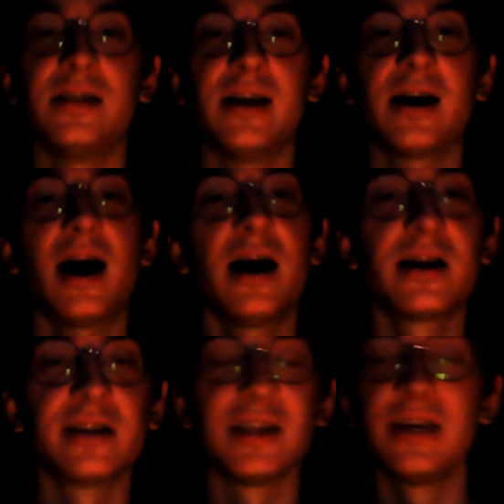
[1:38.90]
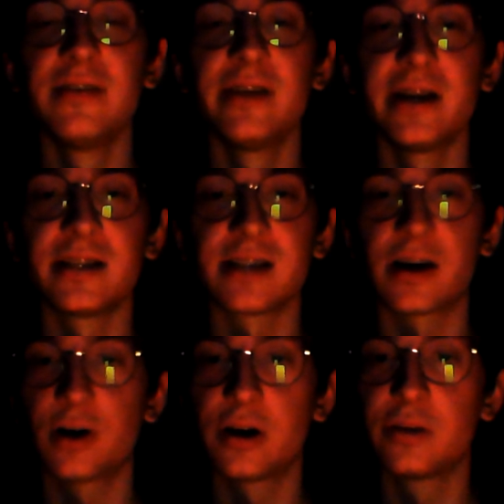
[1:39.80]
the higher the dividends
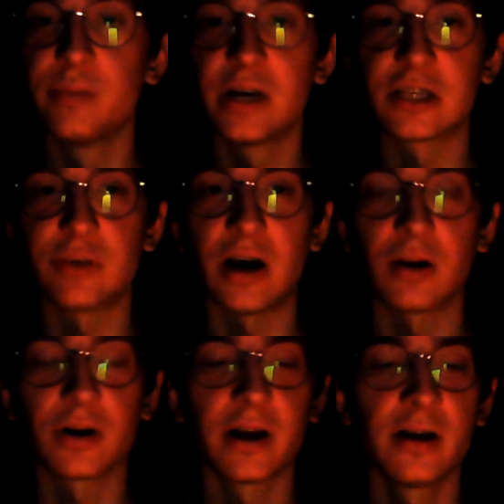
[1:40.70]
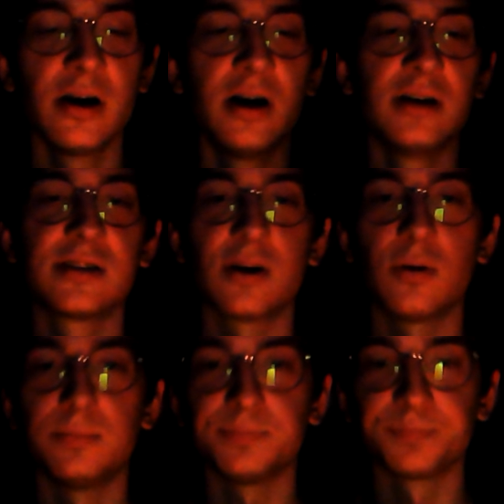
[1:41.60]
are going to be as well, okay?
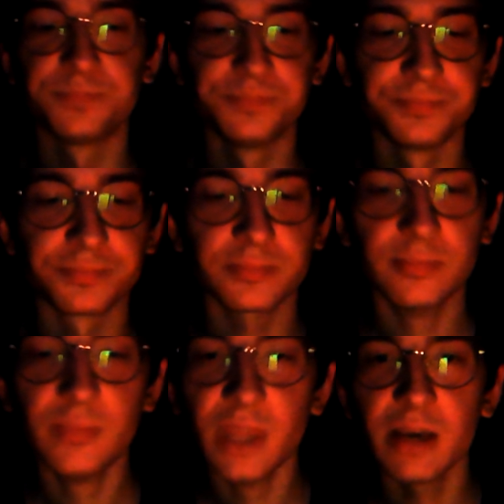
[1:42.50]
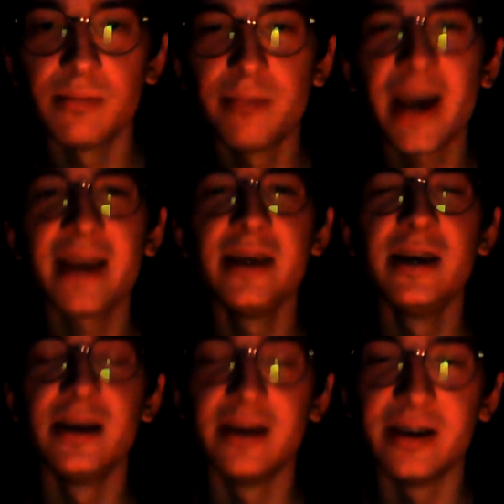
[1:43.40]
So
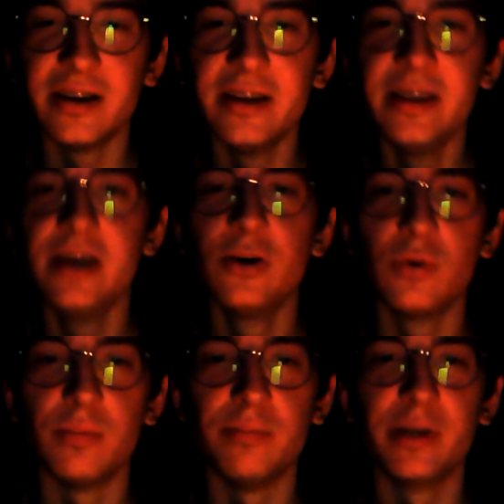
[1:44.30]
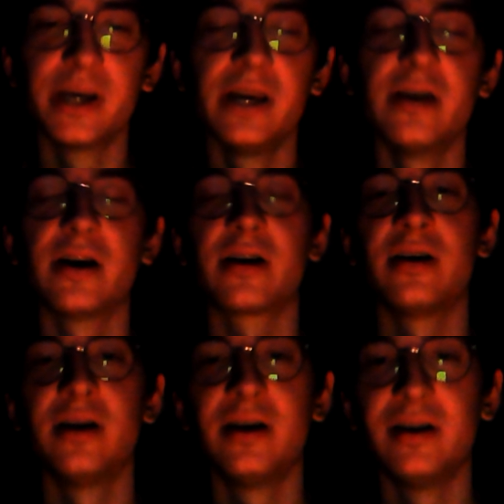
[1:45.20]
many new beginner,
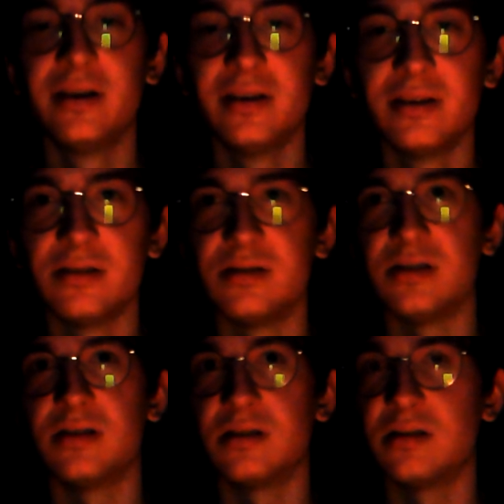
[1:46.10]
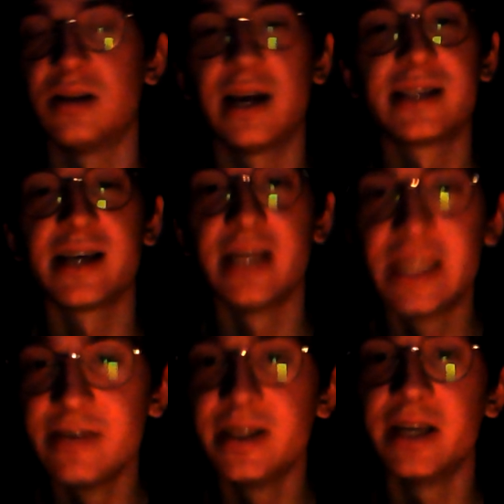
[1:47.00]
let's say
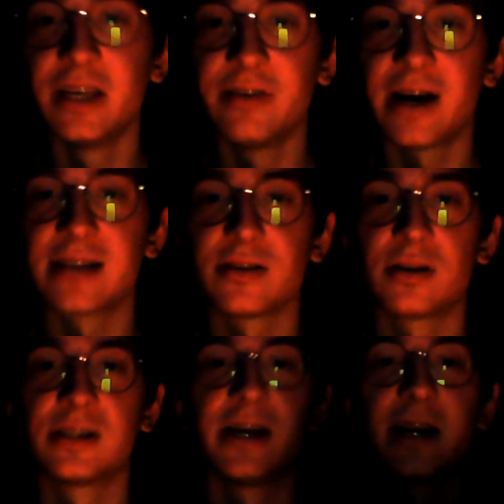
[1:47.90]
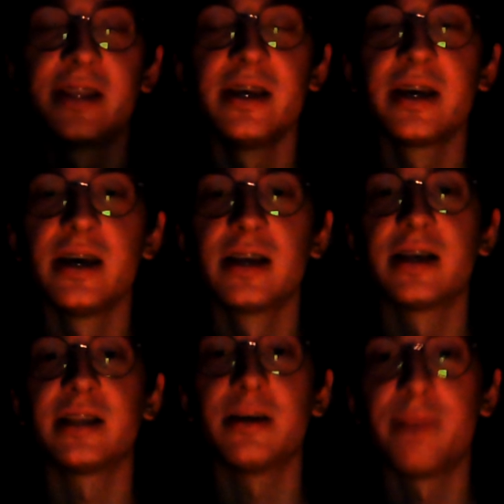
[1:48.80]
dividend investors, they are thinking
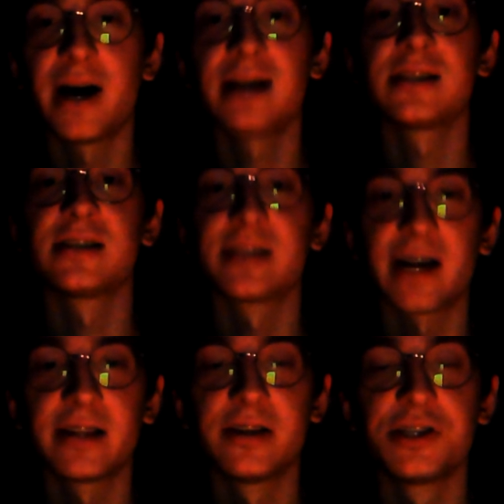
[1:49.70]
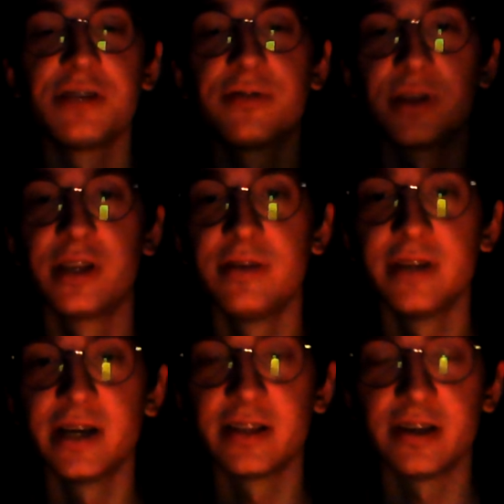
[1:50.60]
that the best strategy for
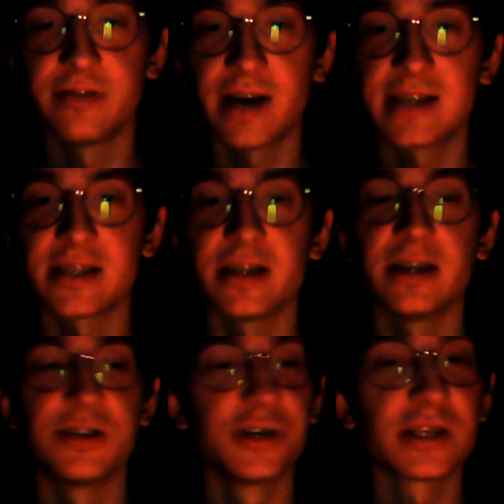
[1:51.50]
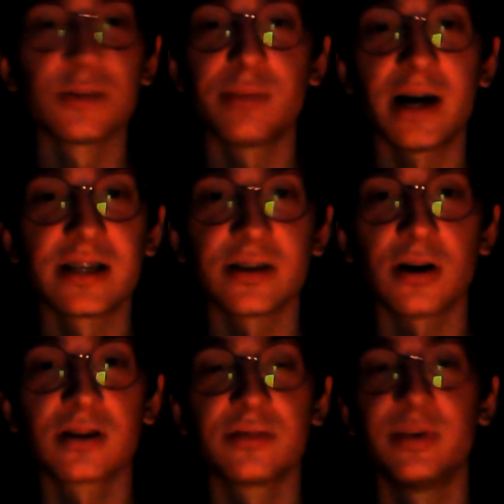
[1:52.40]
dividend investing is just to buy
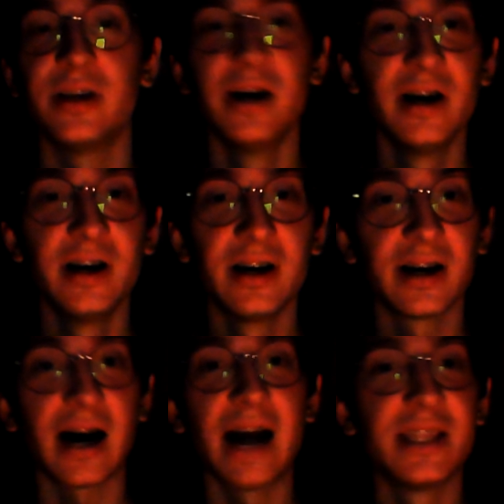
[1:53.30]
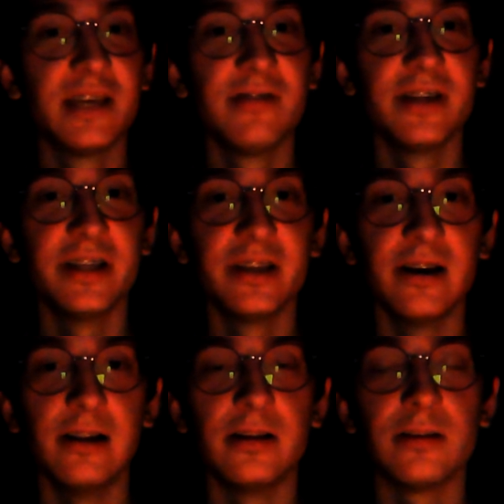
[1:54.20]
stocks with high dividend
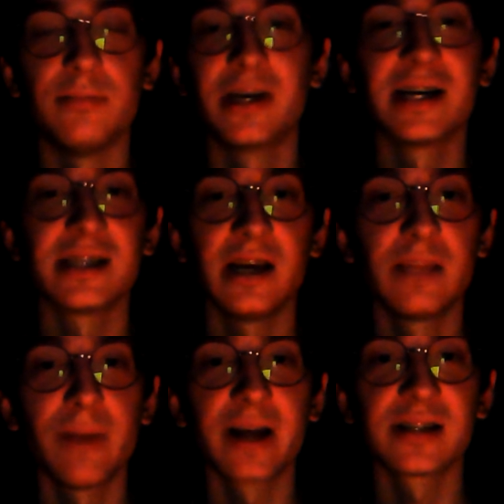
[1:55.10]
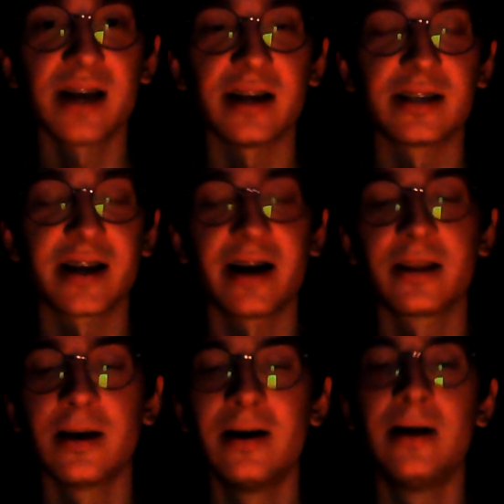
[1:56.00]
yield, because it makes sense,
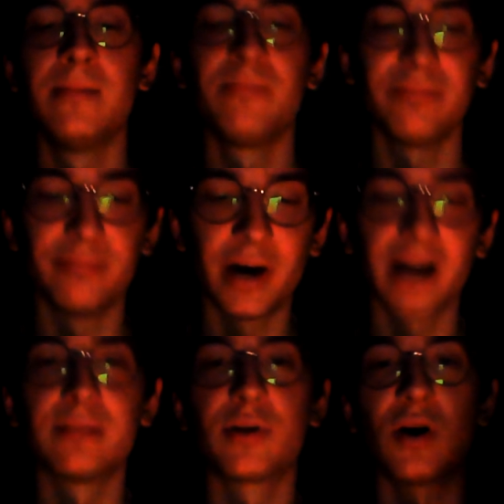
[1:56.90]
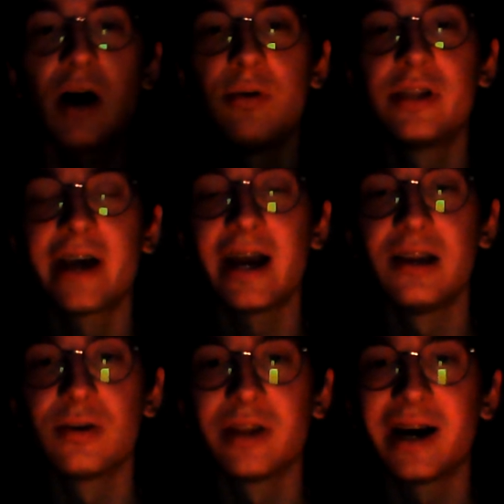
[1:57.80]
right? But bro, I will tell
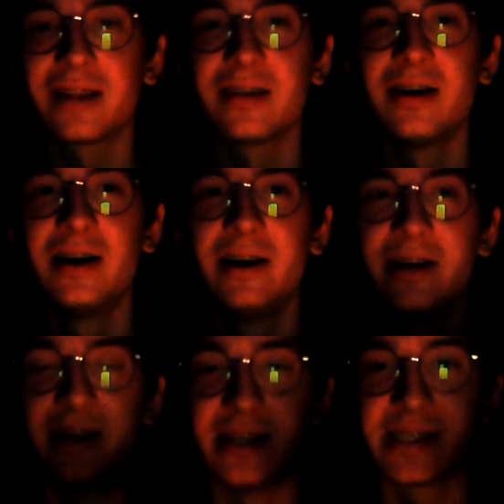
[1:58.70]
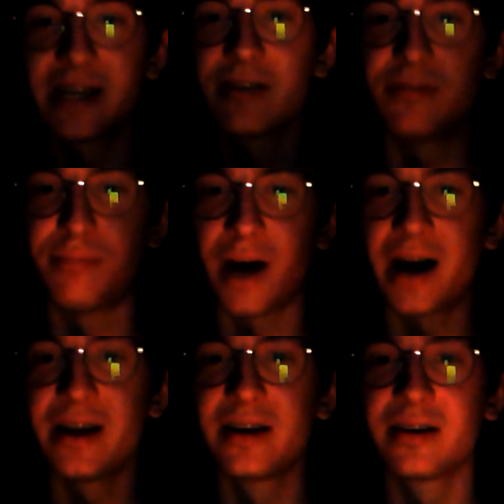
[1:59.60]
you that instead of
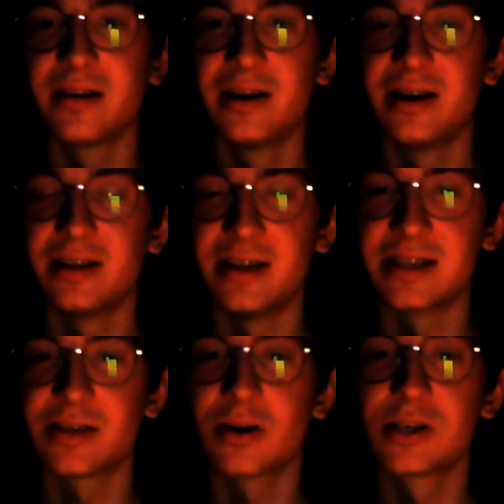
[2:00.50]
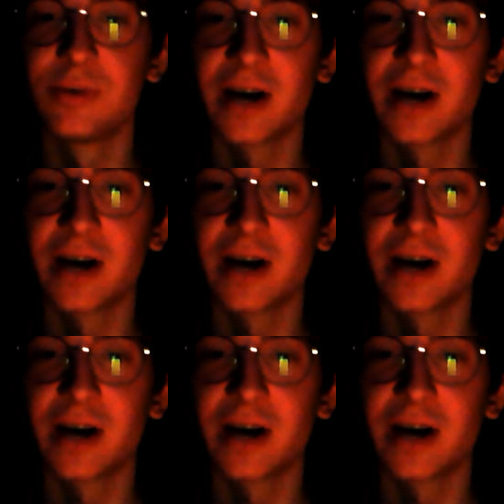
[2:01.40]
buying the stocks with